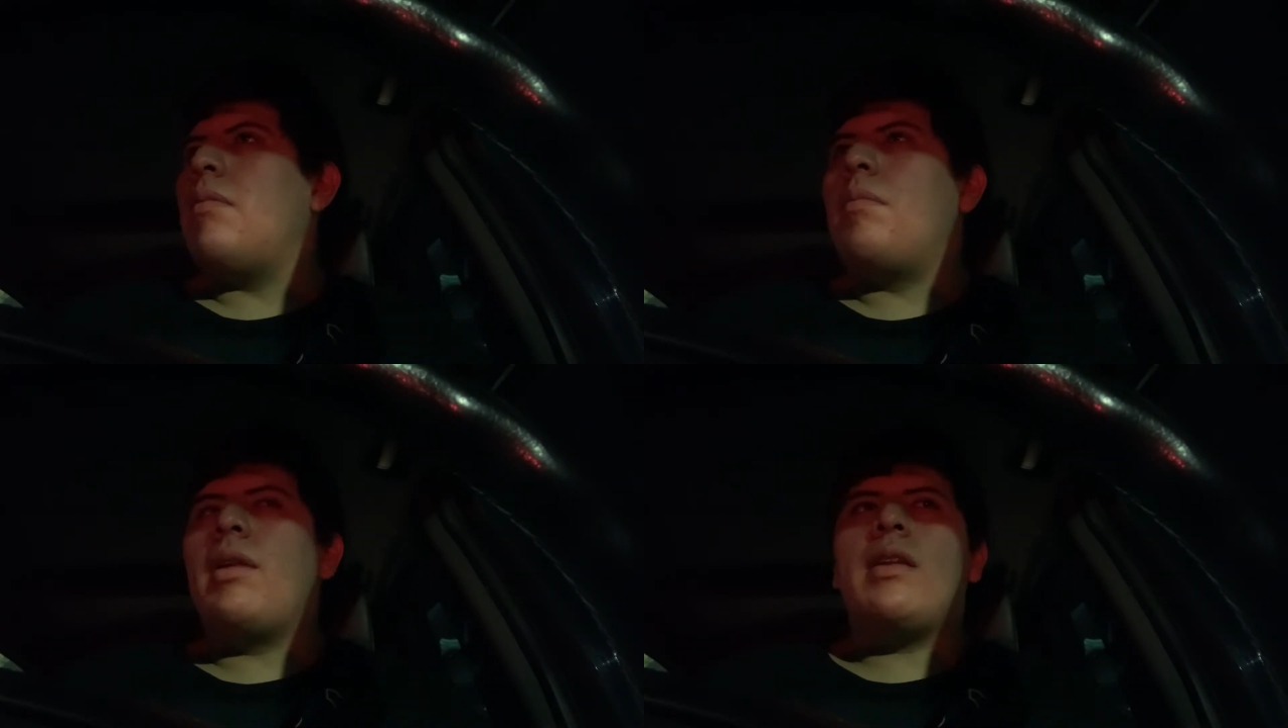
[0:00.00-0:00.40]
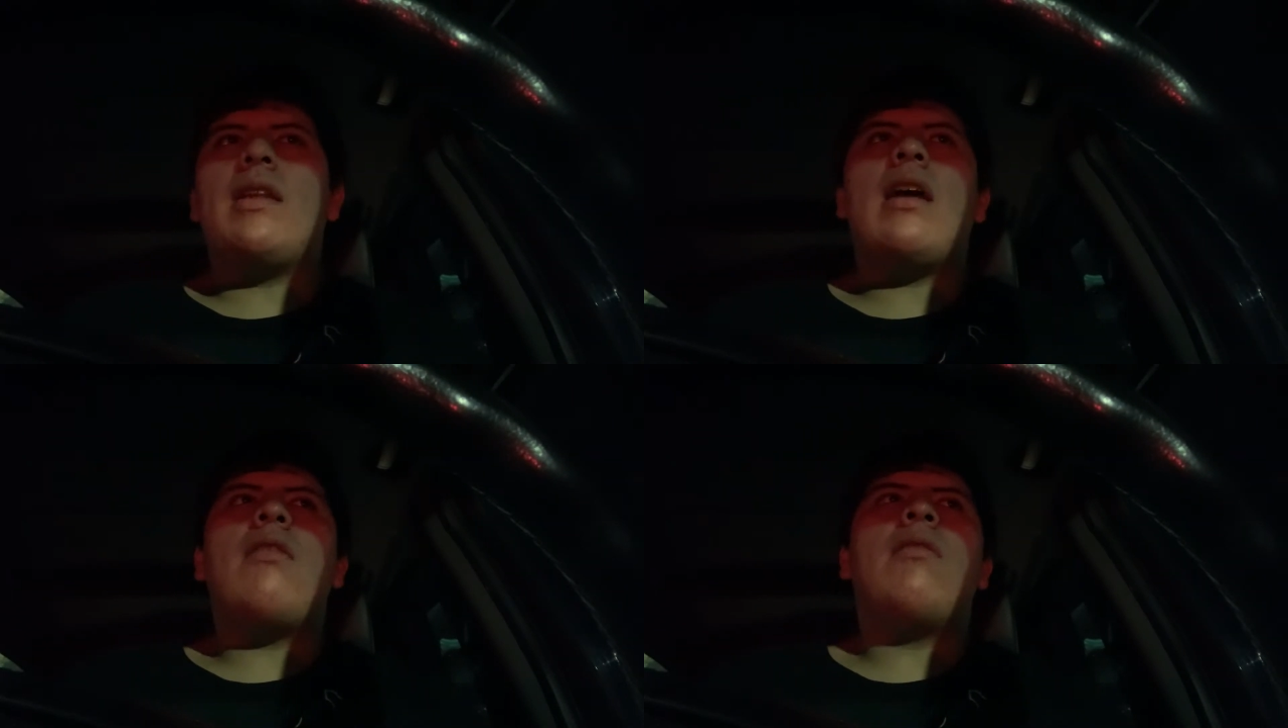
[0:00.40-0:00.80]
But
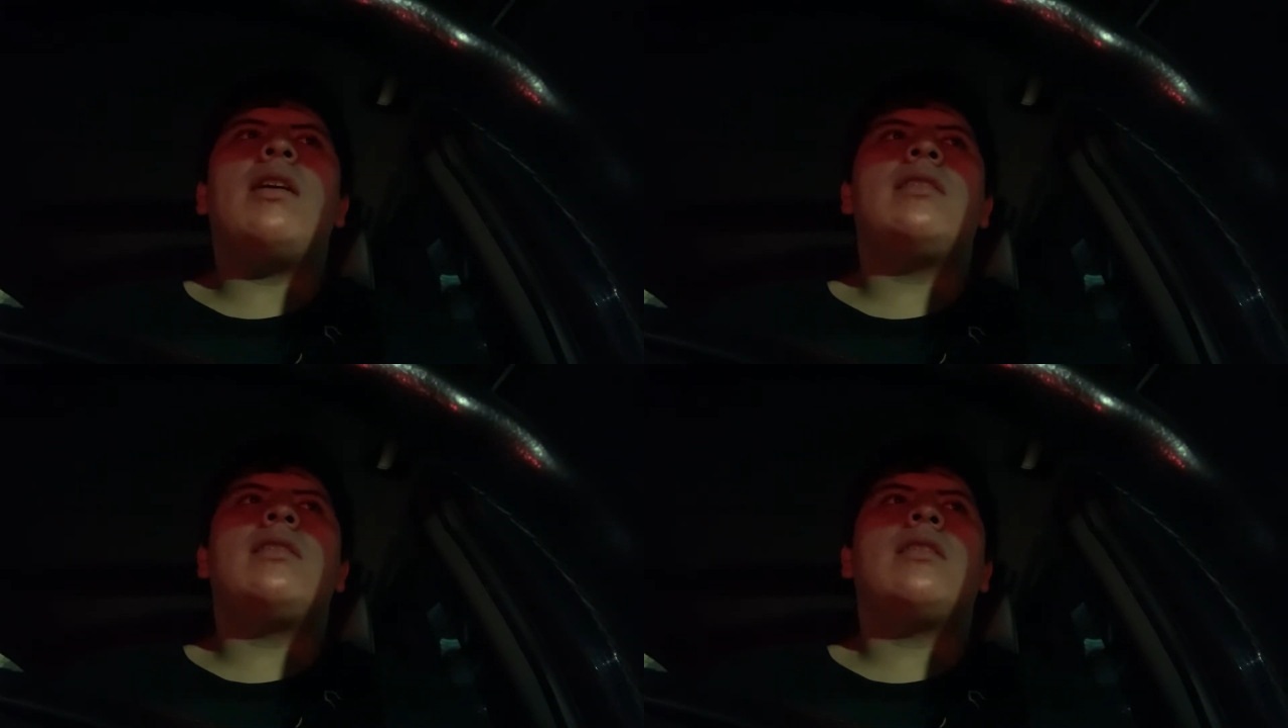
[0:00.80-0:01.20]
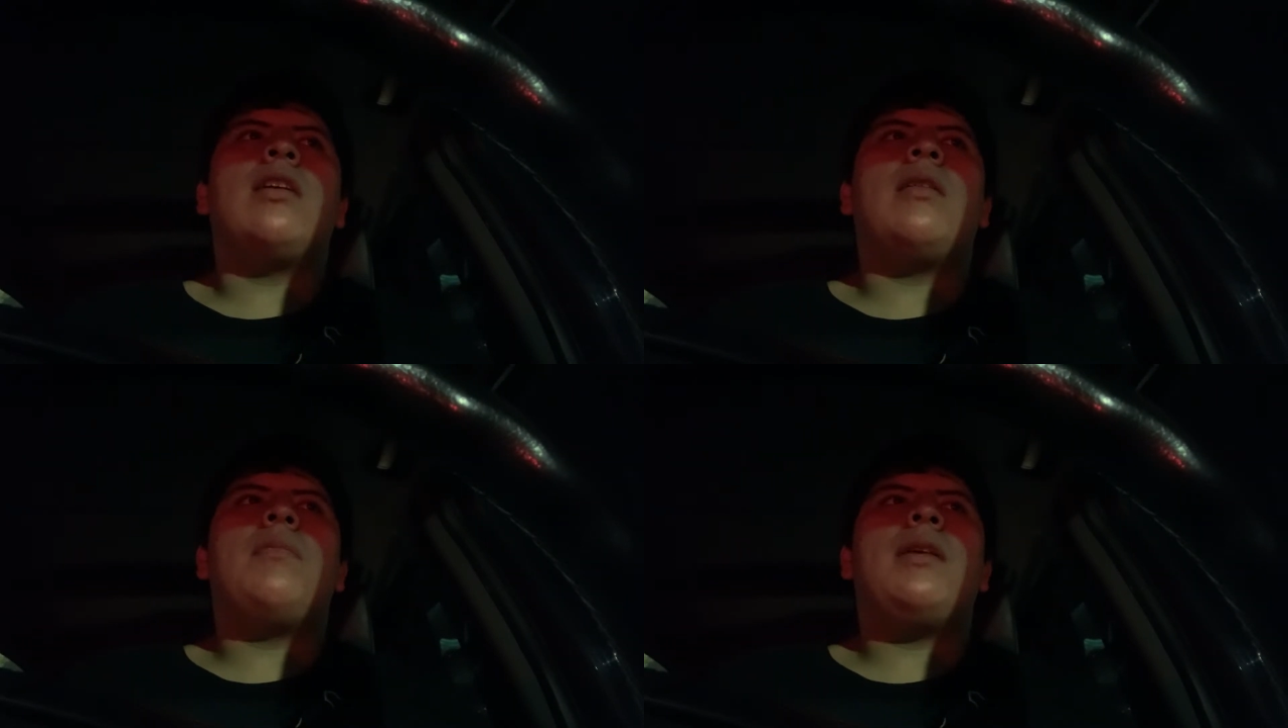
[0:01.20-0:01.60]
now it's
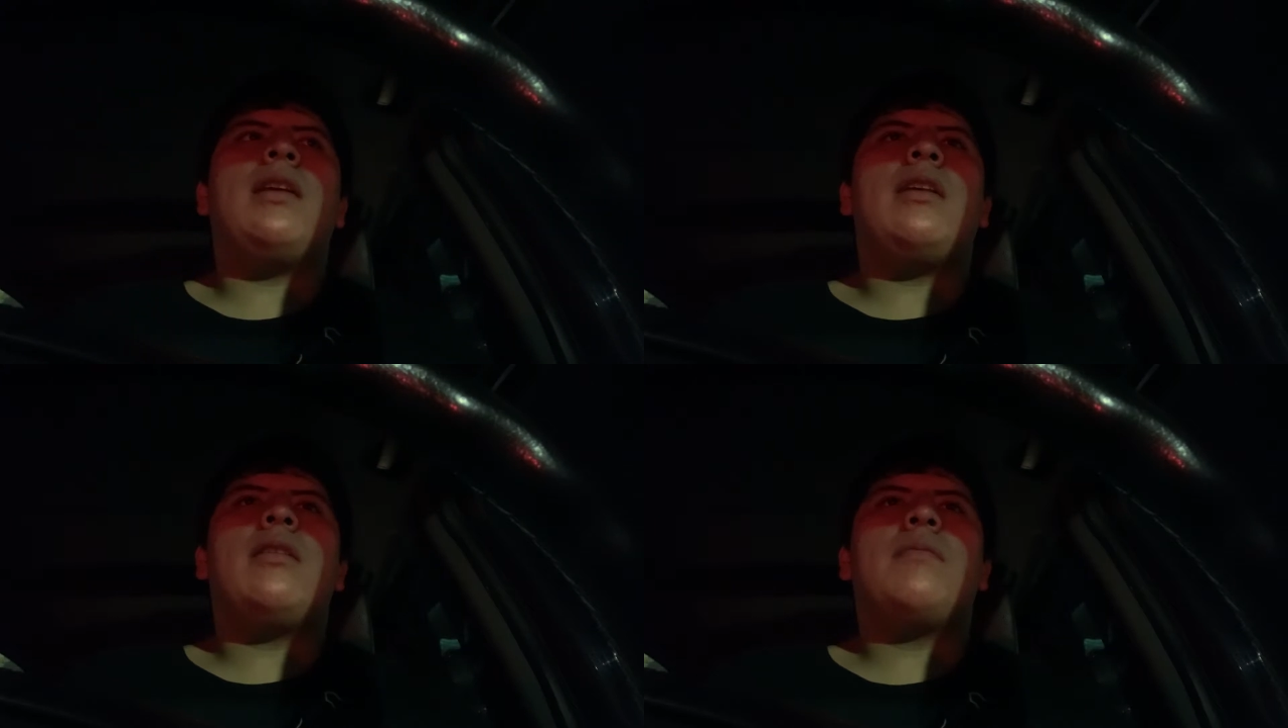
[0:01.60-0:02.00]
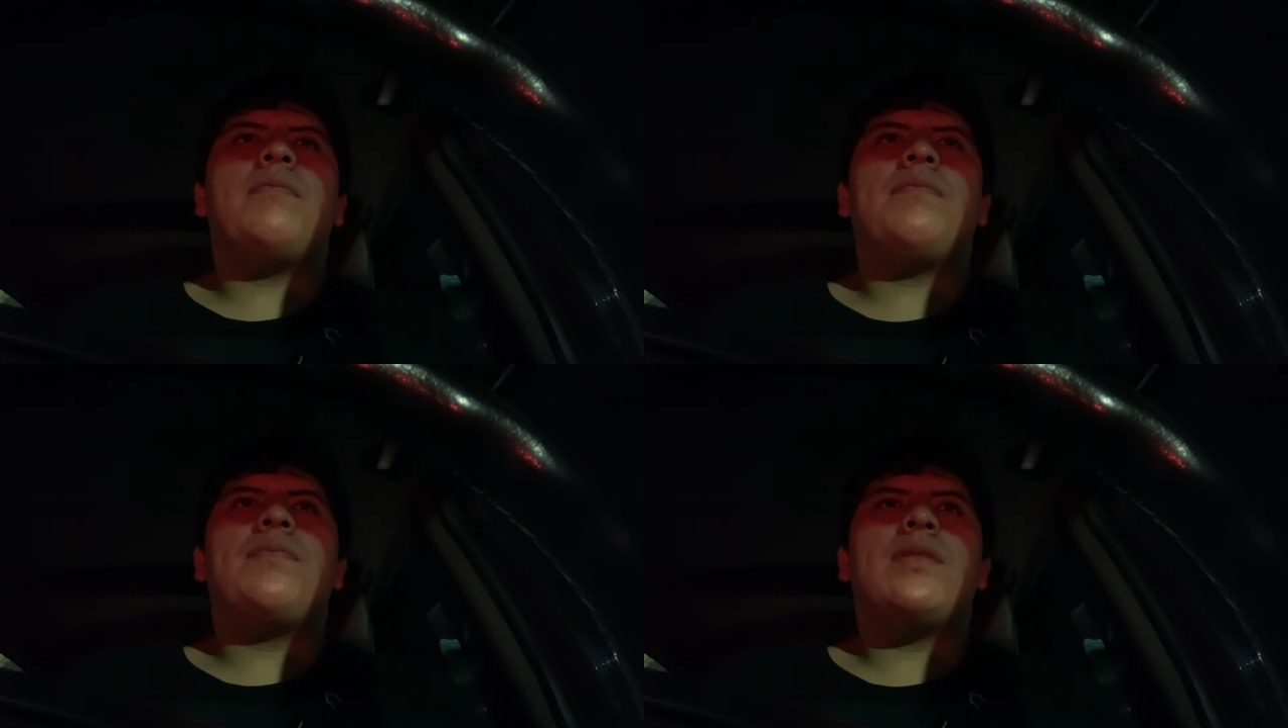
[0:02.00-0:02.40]
gonna be
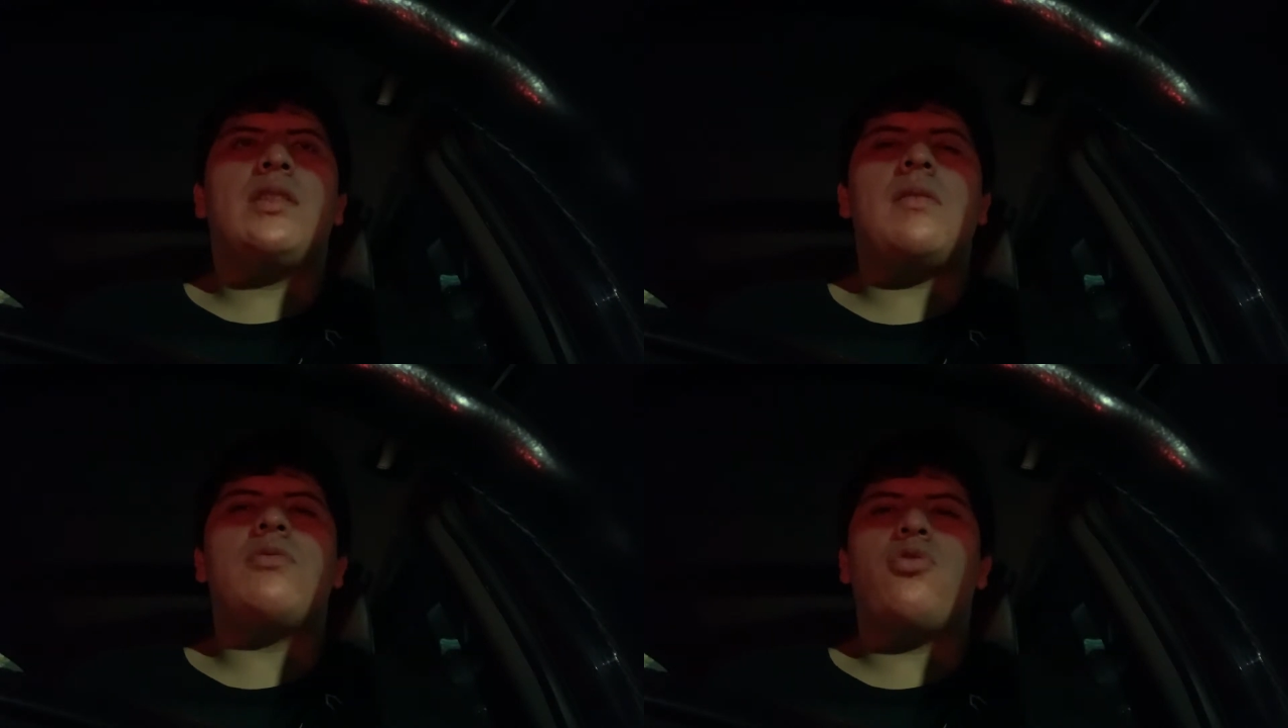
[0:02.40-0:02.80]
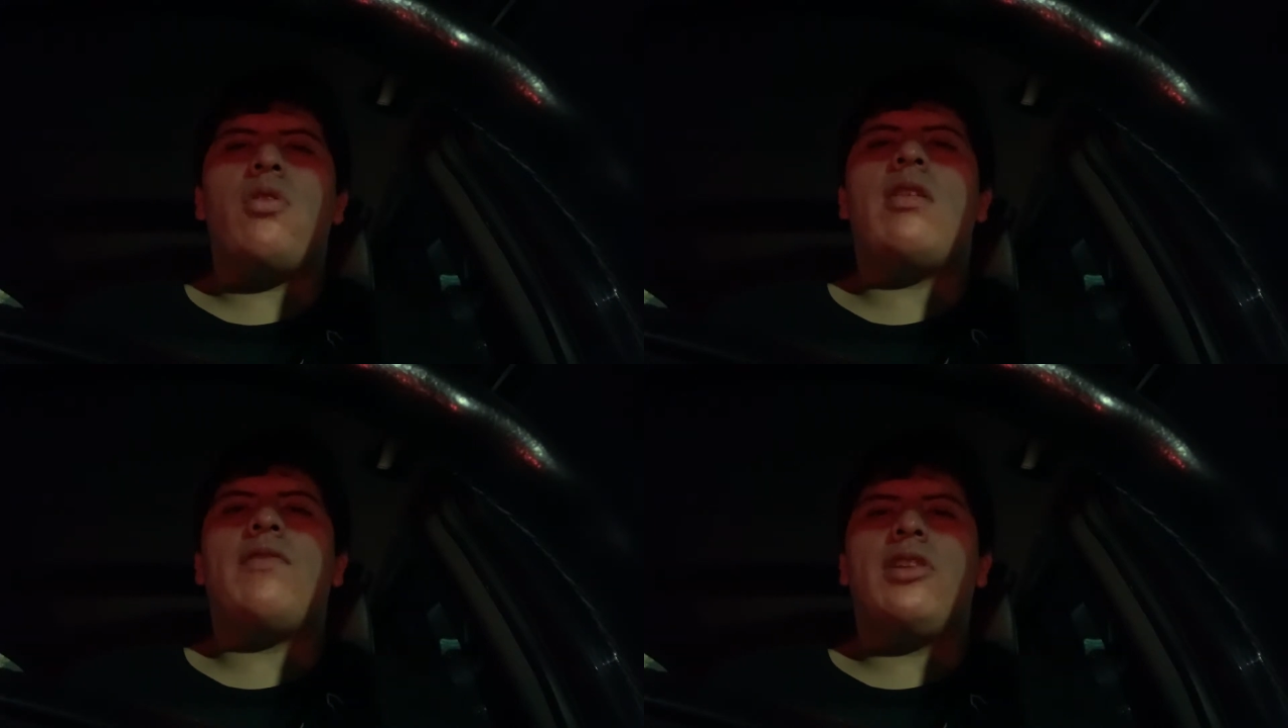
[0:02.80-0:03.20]
some
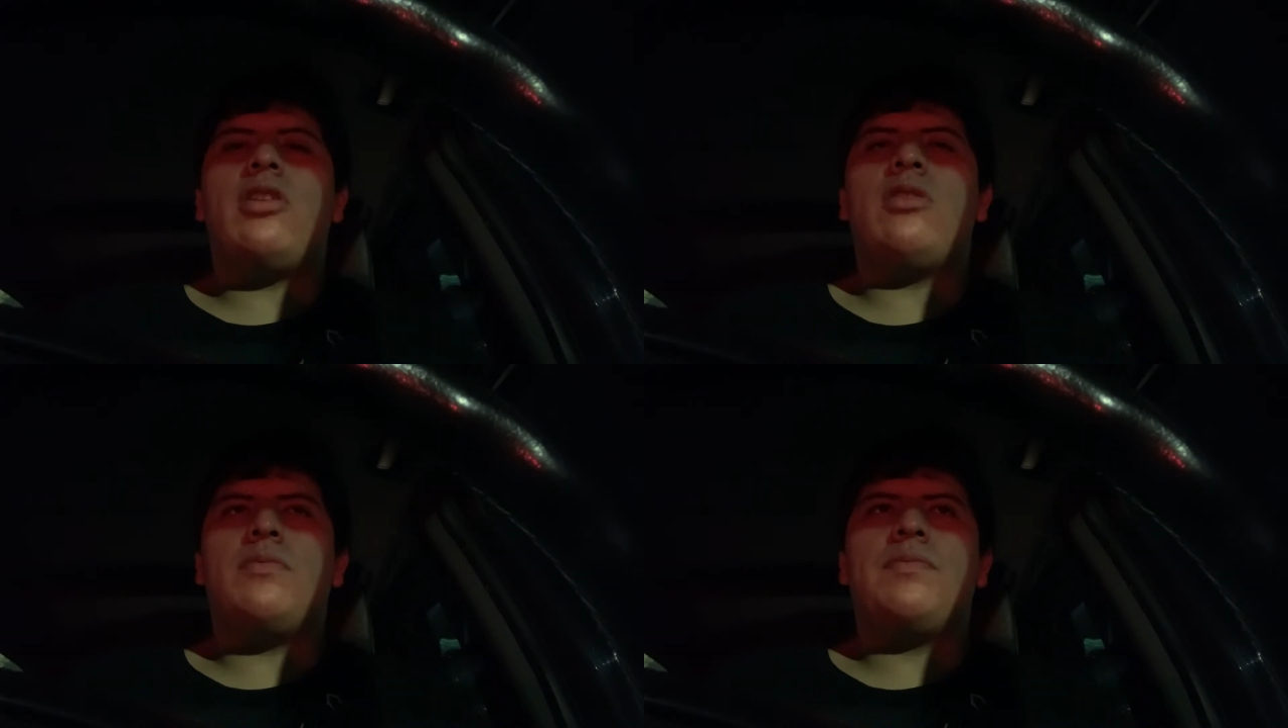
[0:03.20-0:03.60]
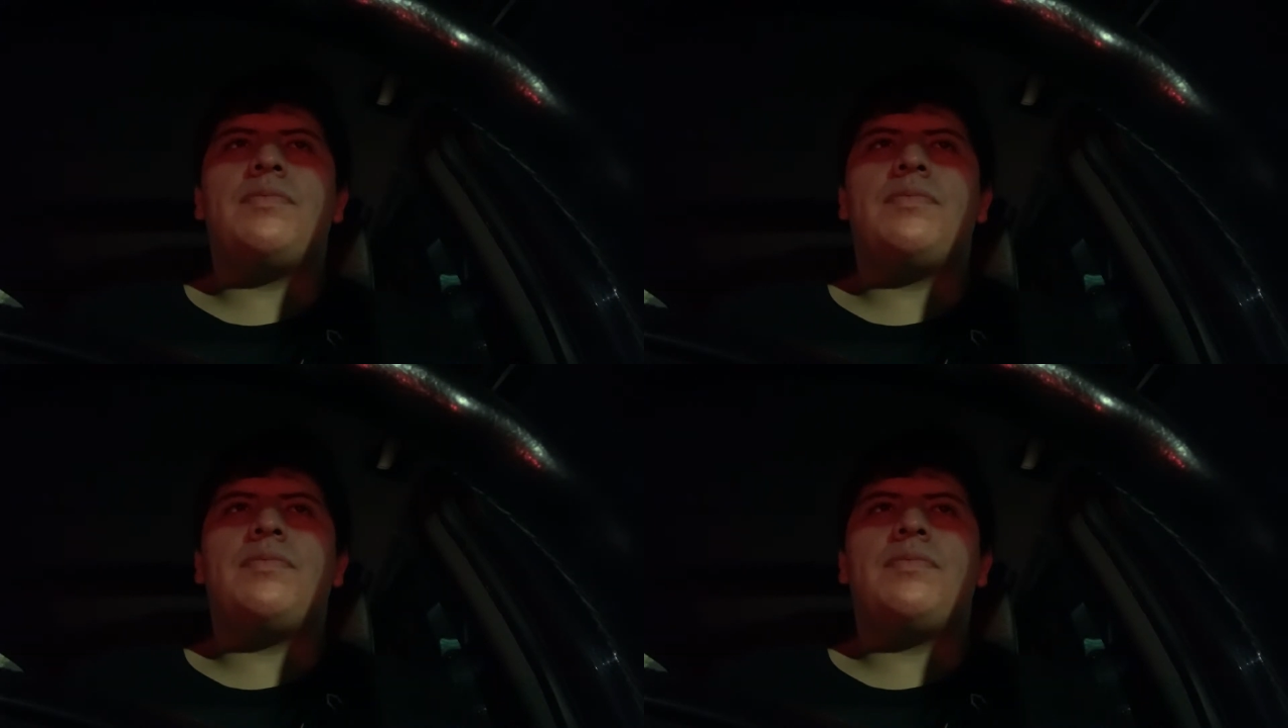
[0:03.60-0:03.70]
sort of a little